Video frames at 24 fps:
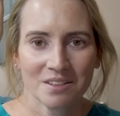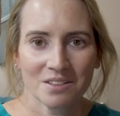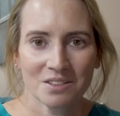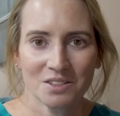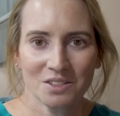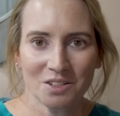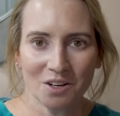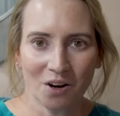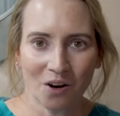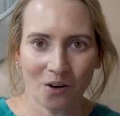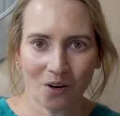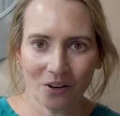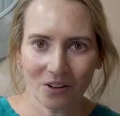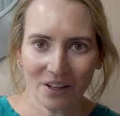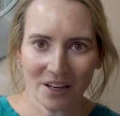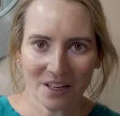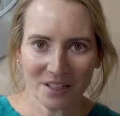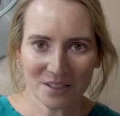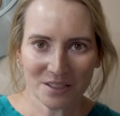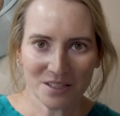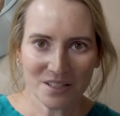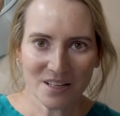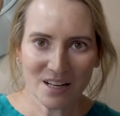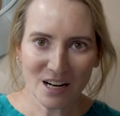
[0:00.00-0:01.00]
So
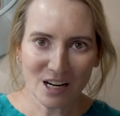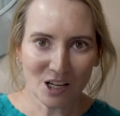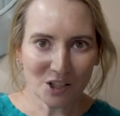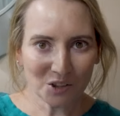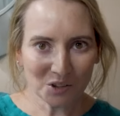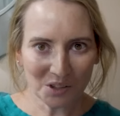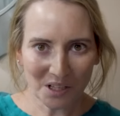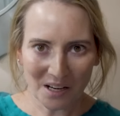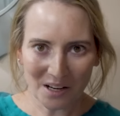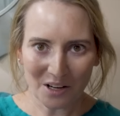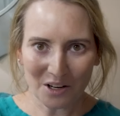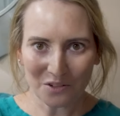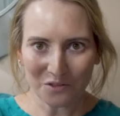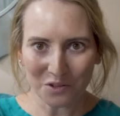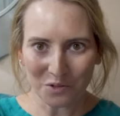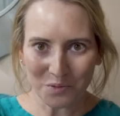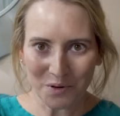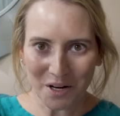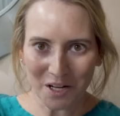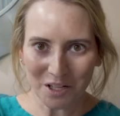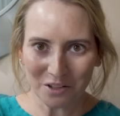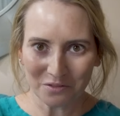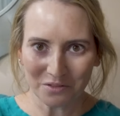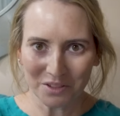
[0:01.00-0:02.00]
that is the outlier from
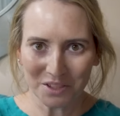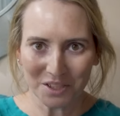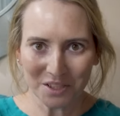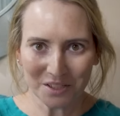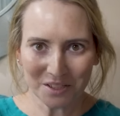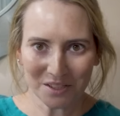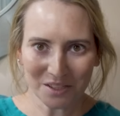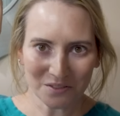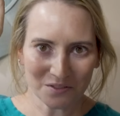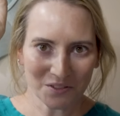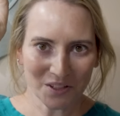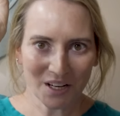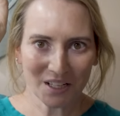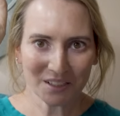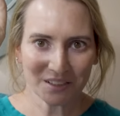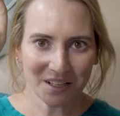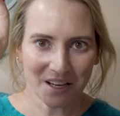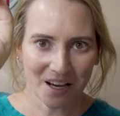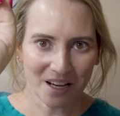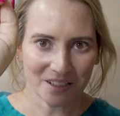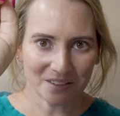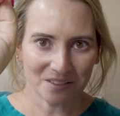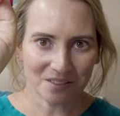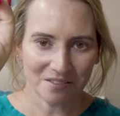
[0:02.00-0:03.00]
all of these, the fact
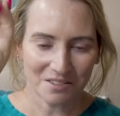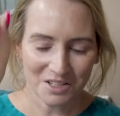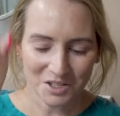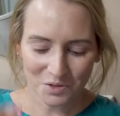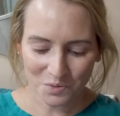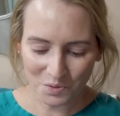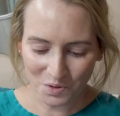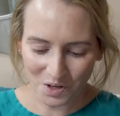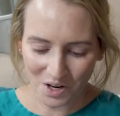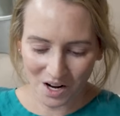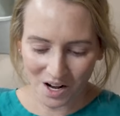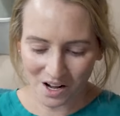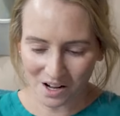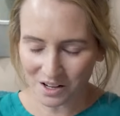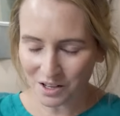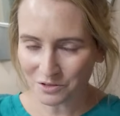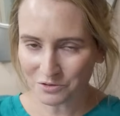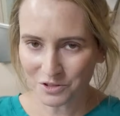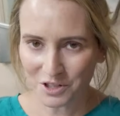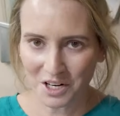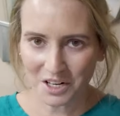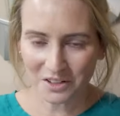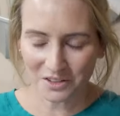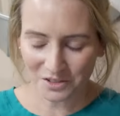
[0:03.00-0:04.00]
that these were all
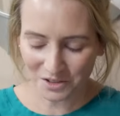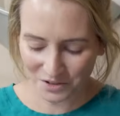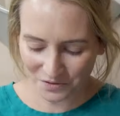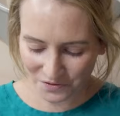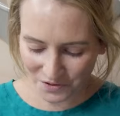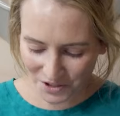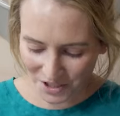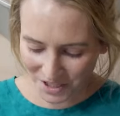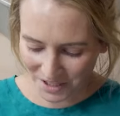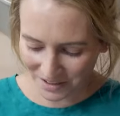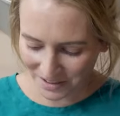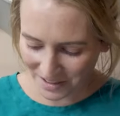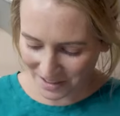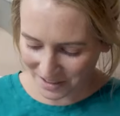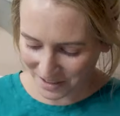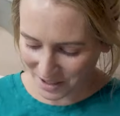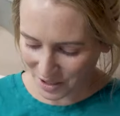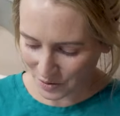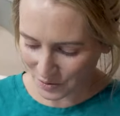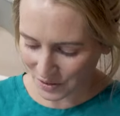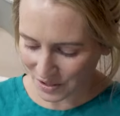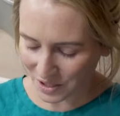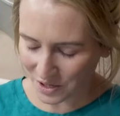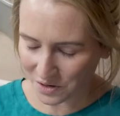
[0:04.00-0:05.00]
fragrance-free, and then
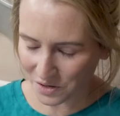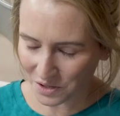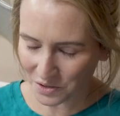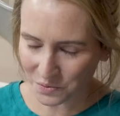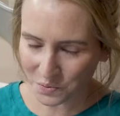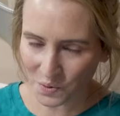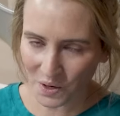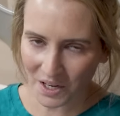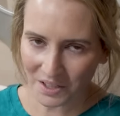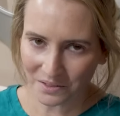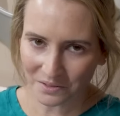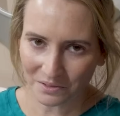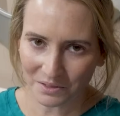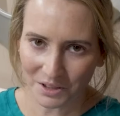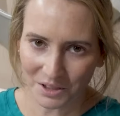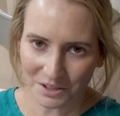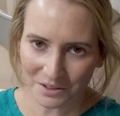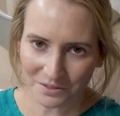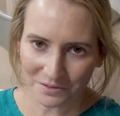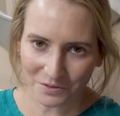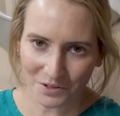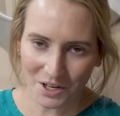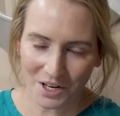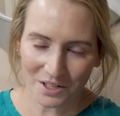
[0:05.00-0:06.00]
here we go with one
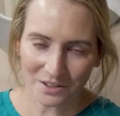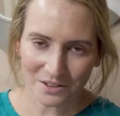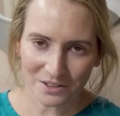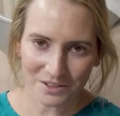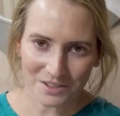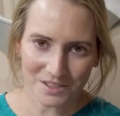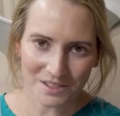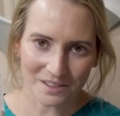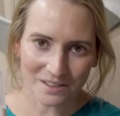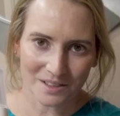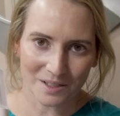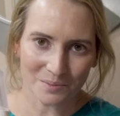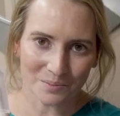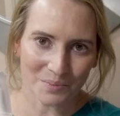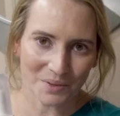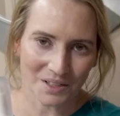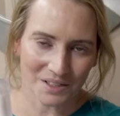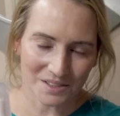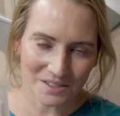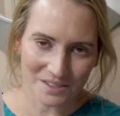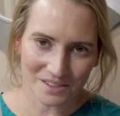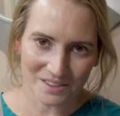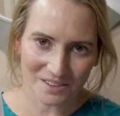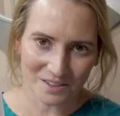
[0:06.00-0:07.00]
with fragrance in it, but
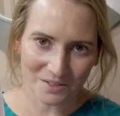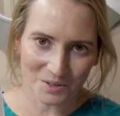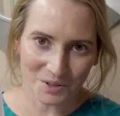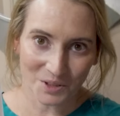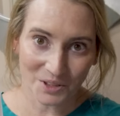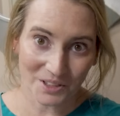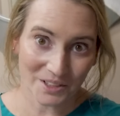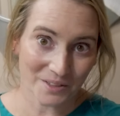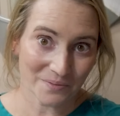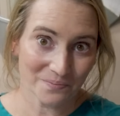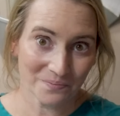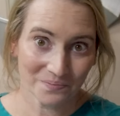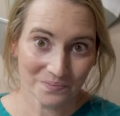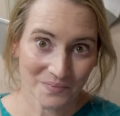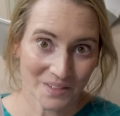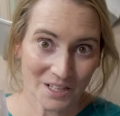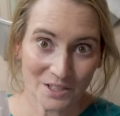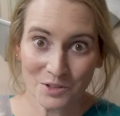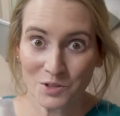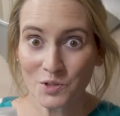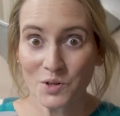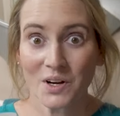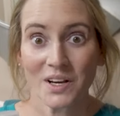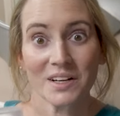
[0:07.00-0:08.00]
I still really
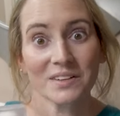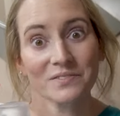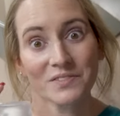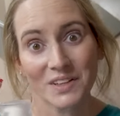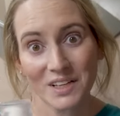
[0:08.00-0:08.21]
enjoy it.